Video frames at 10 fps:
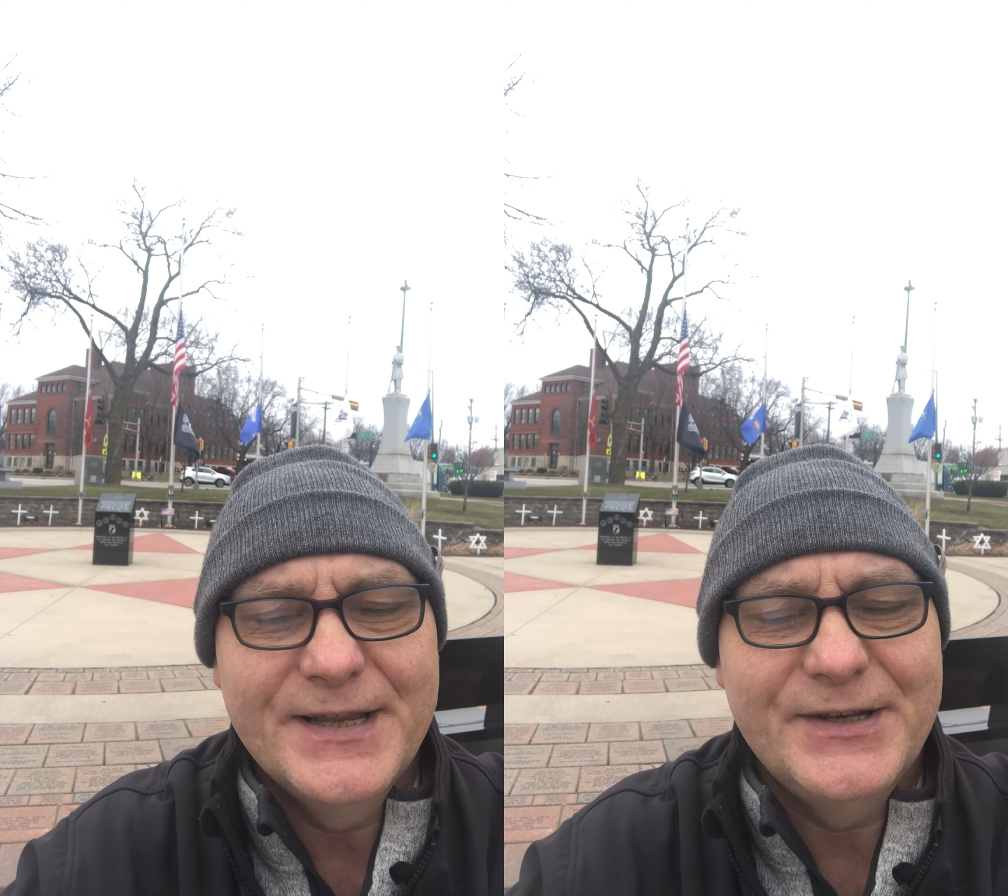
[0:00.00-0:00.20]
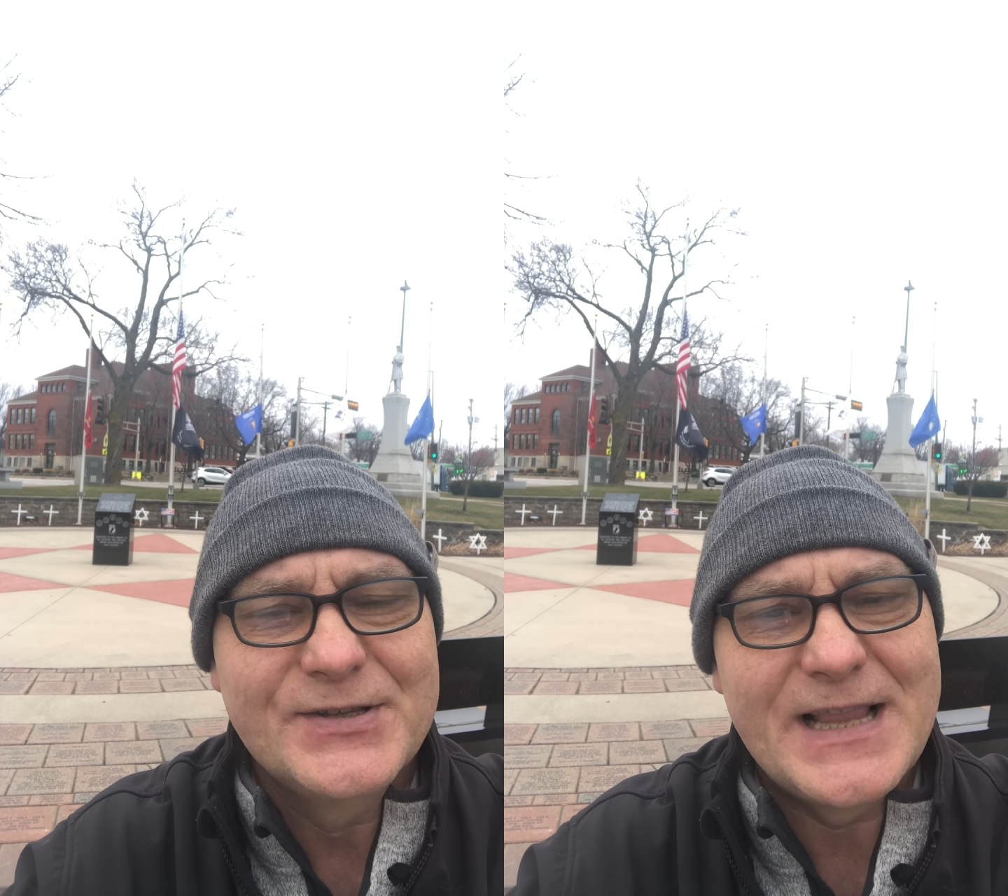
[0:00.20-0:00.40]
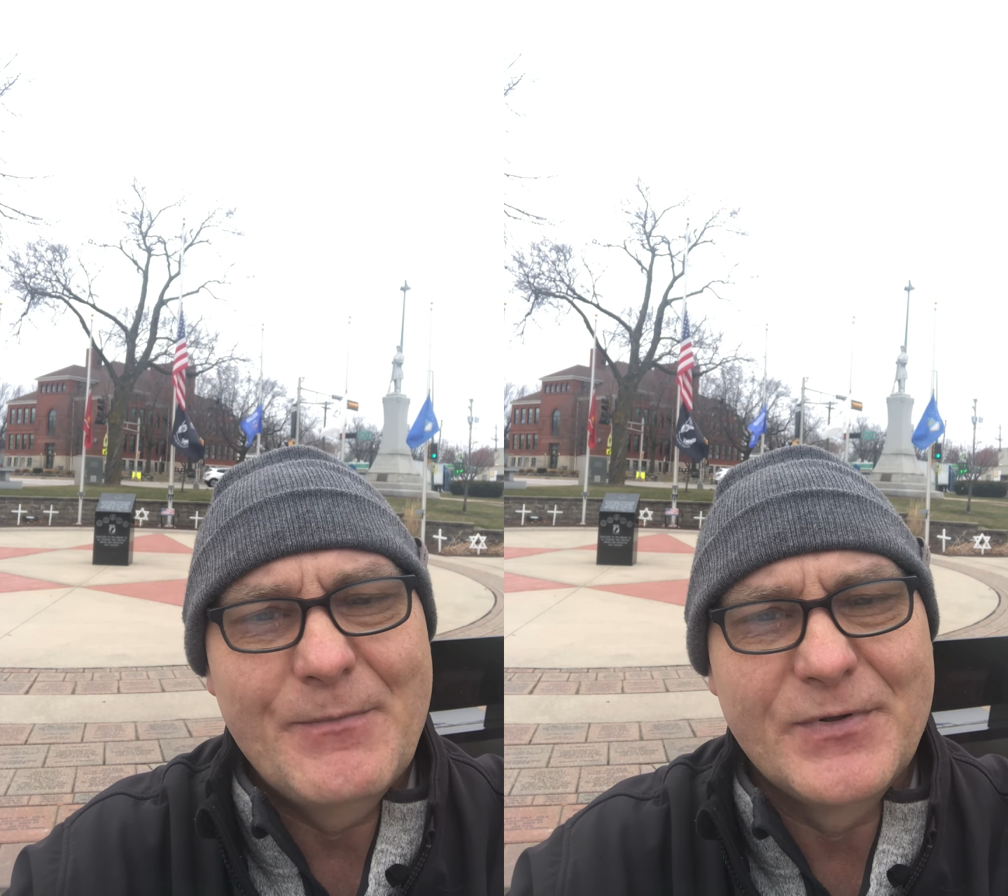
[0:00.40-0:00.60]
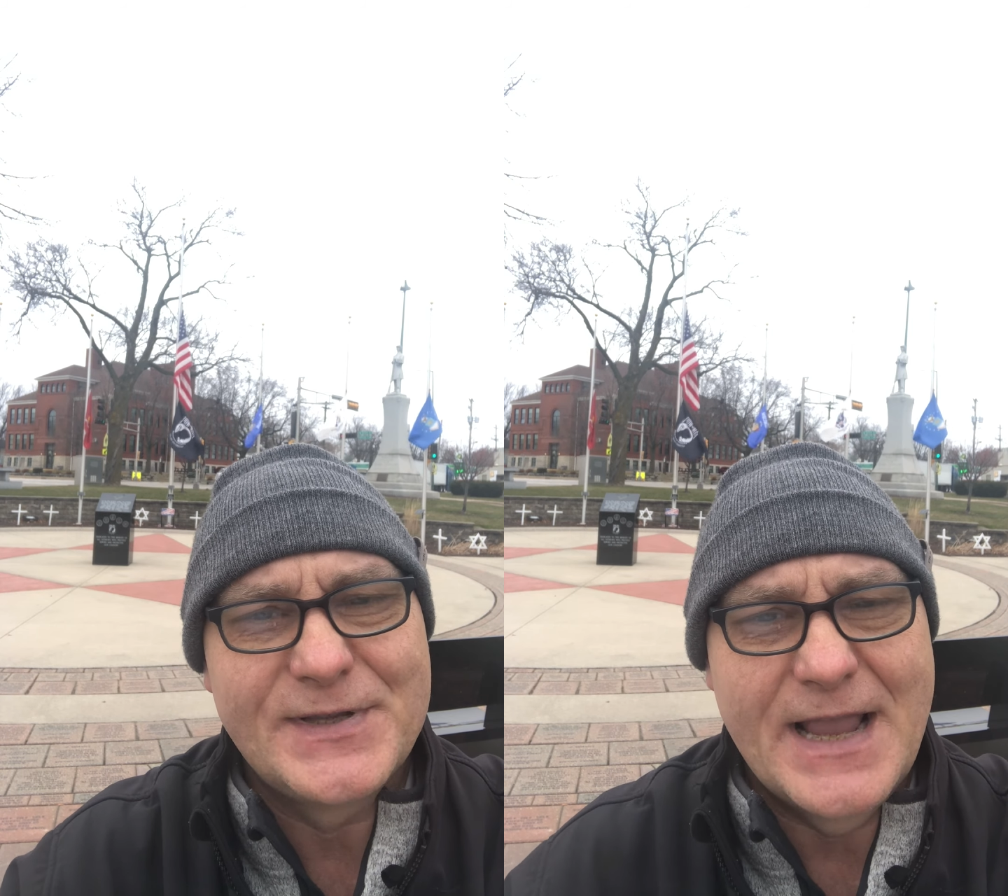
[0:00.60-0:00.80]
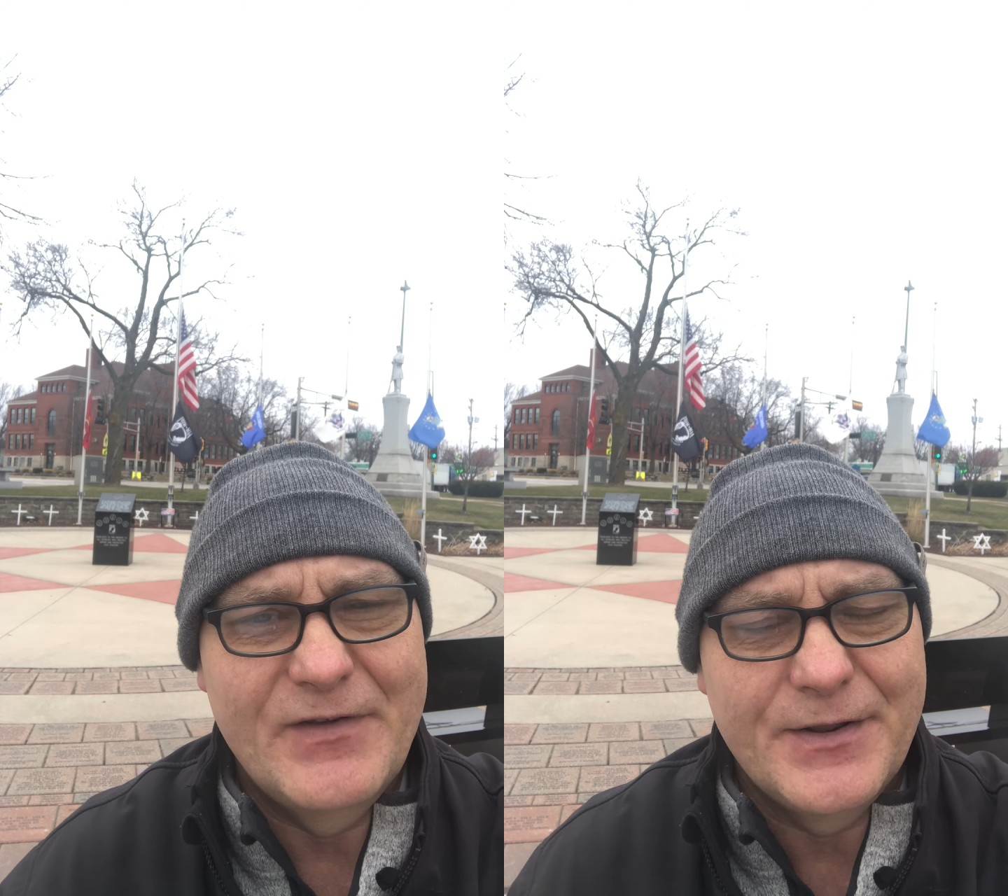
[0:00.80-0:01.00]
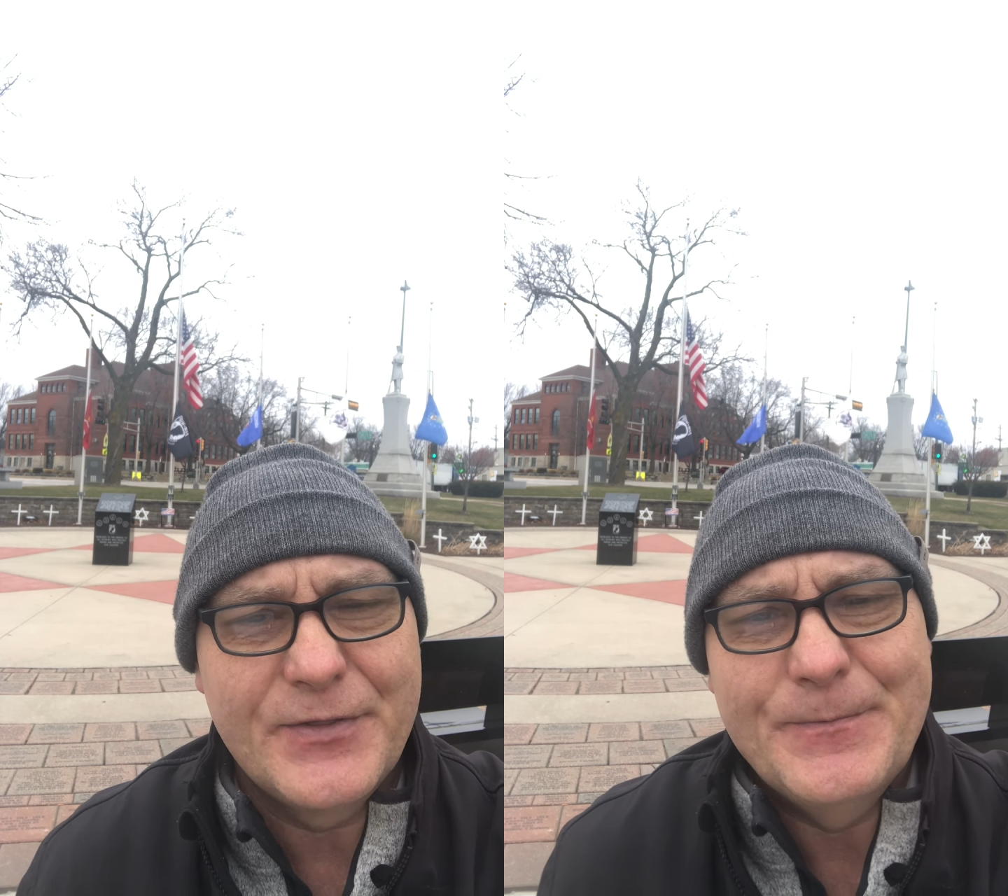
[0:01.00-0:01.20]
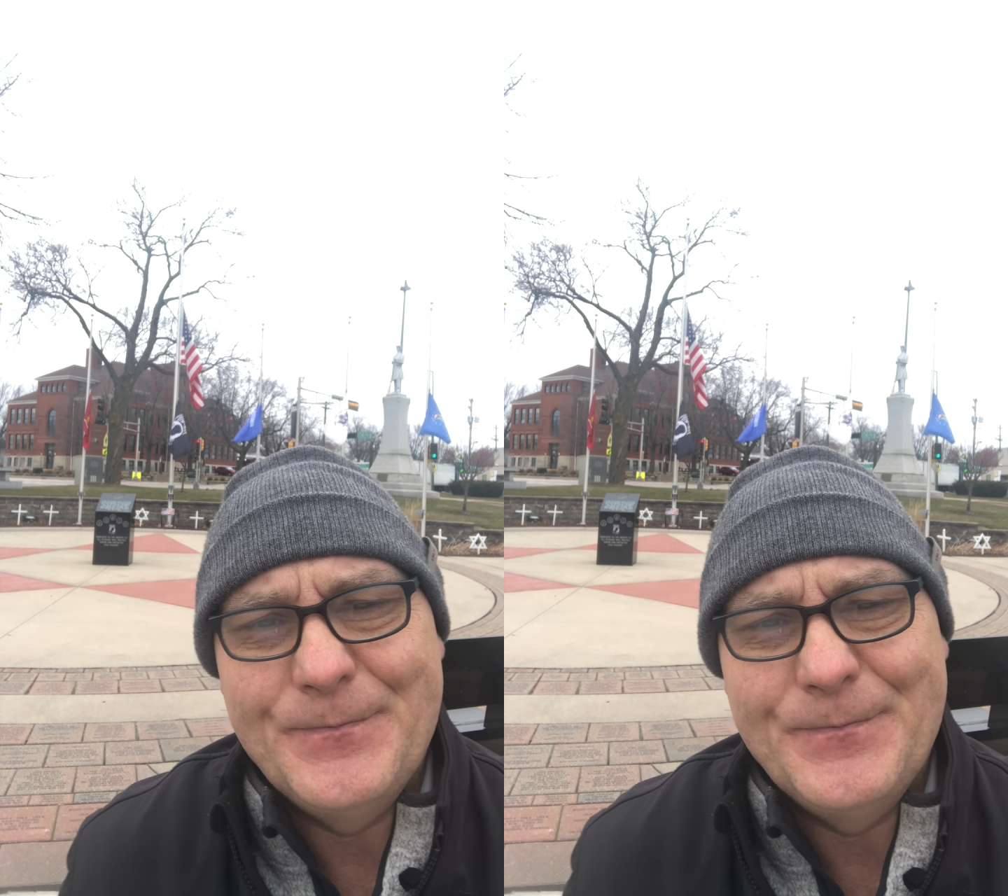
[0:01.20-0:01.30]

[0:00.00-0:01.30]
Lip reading: December 7th.